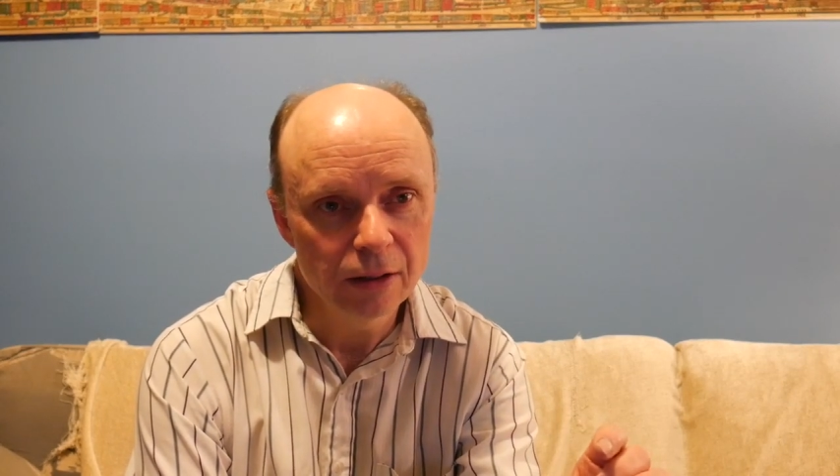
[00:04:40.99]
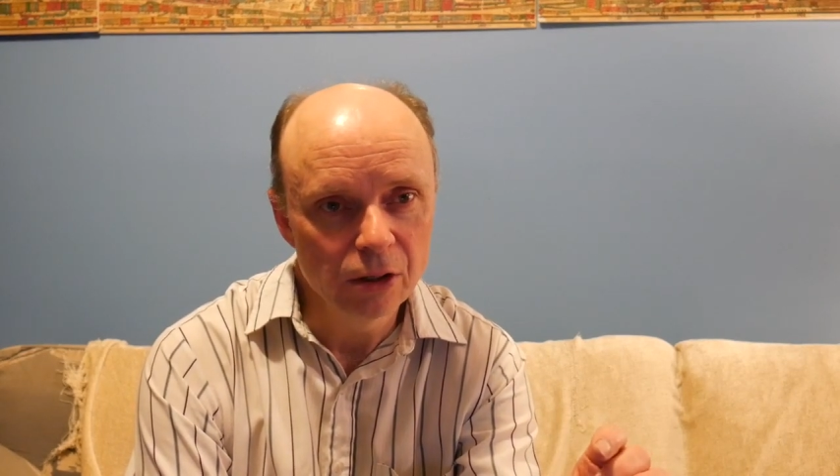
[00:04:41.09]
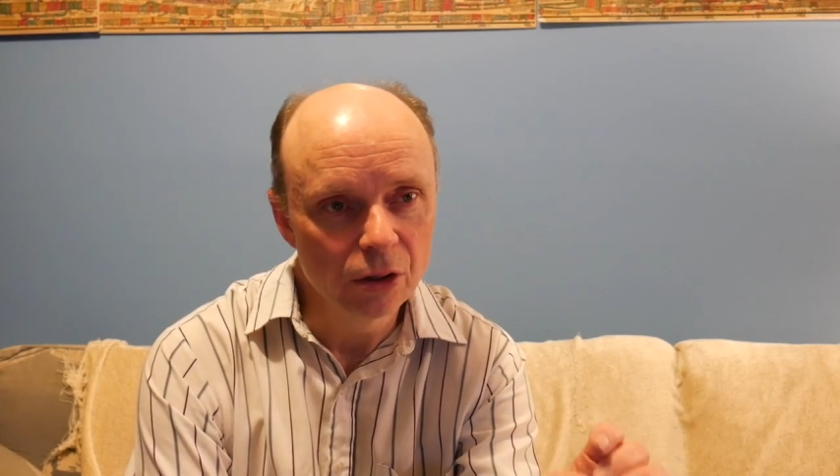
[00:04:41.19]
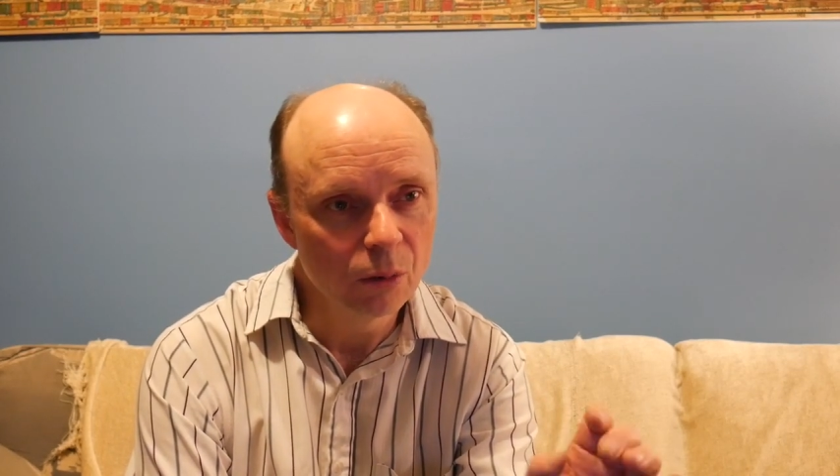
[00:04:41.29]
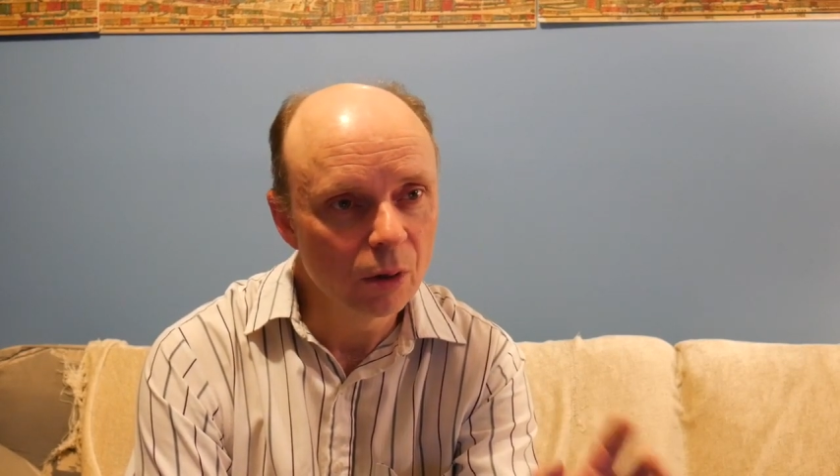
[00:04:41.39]

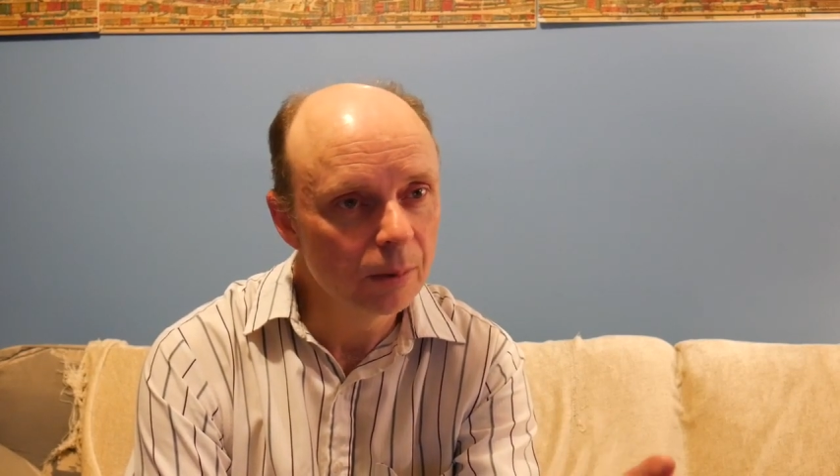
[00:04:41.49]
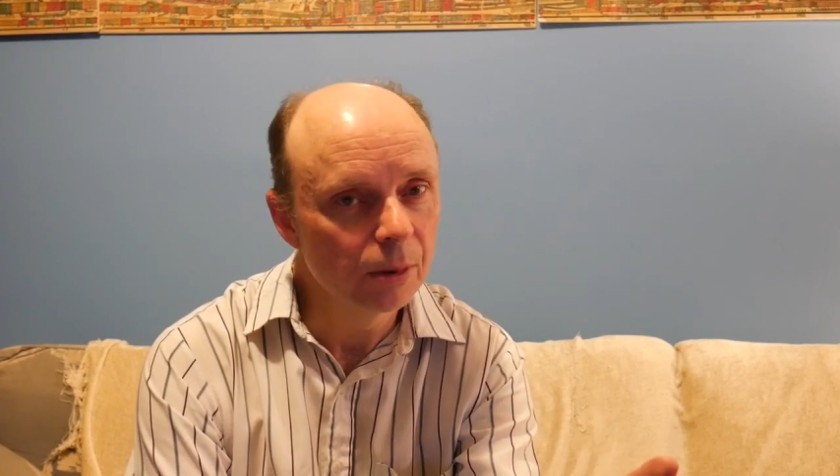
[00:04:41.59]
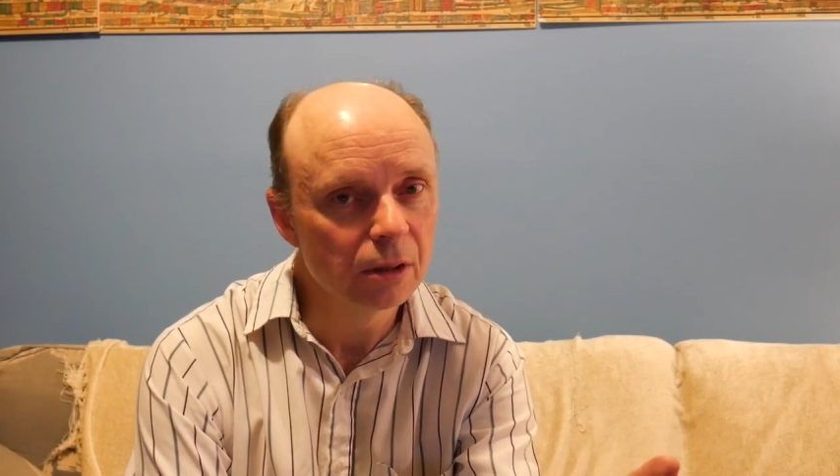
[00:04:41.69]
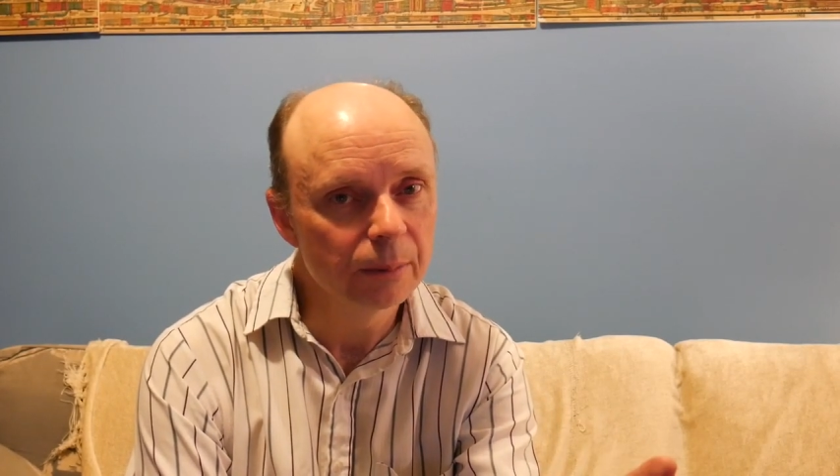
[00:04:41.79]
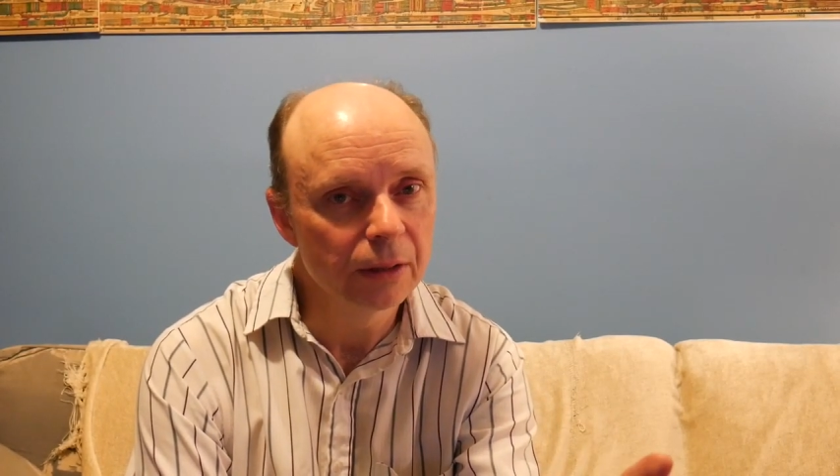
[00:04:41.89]
You don't want to
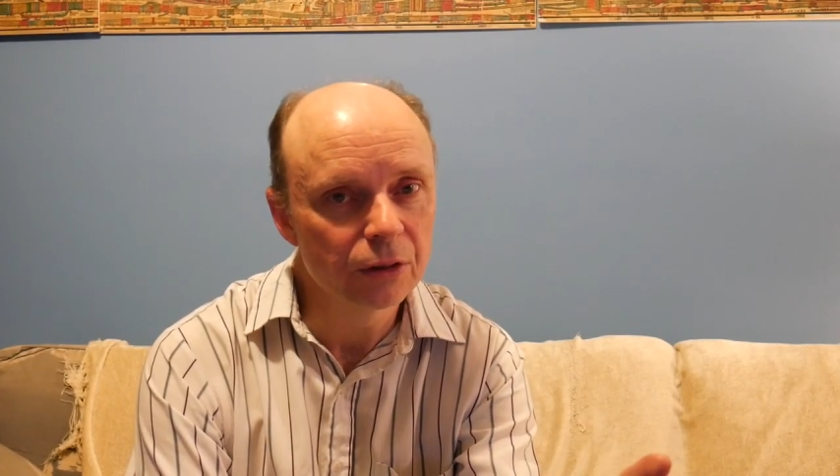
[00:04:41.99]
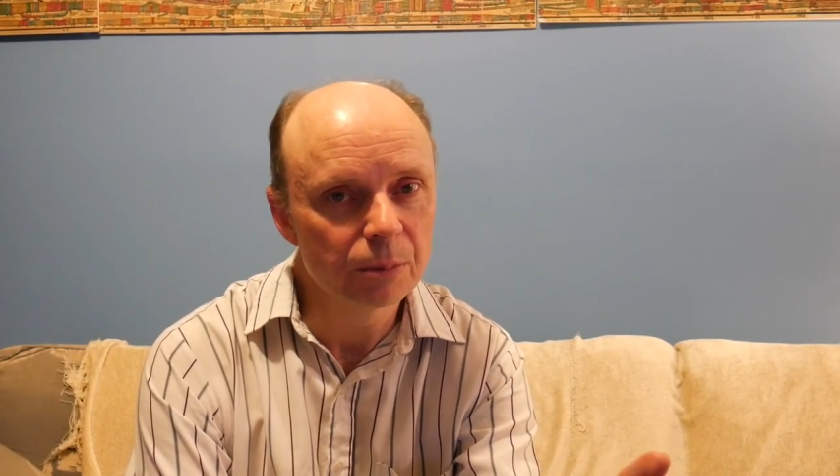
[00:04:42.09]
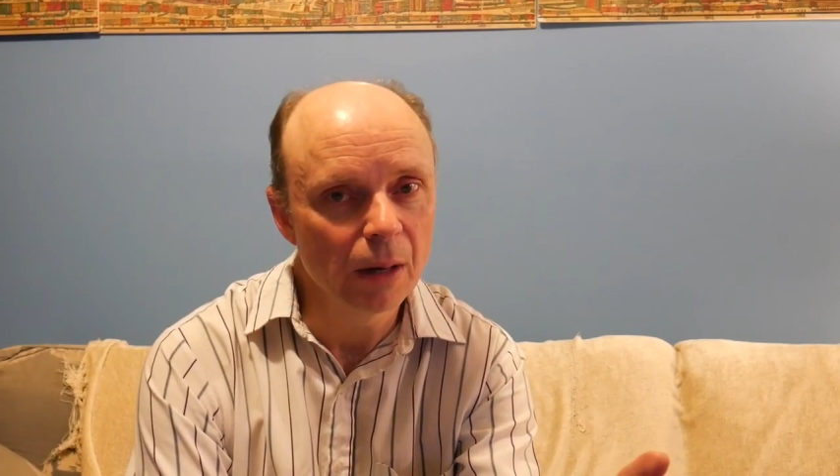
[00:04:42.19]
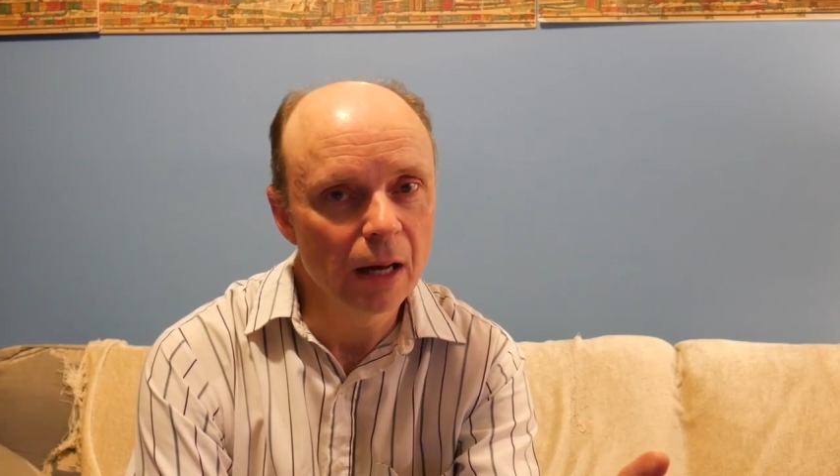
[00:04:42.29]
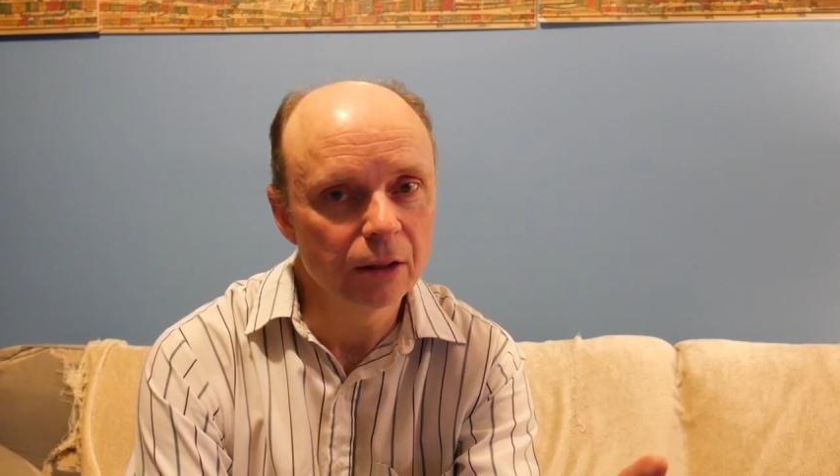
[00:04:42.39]
put them on the
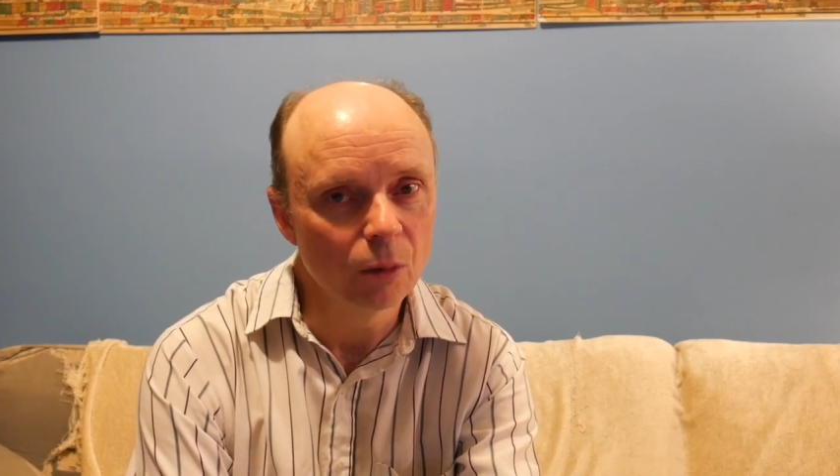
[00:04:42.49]
spot.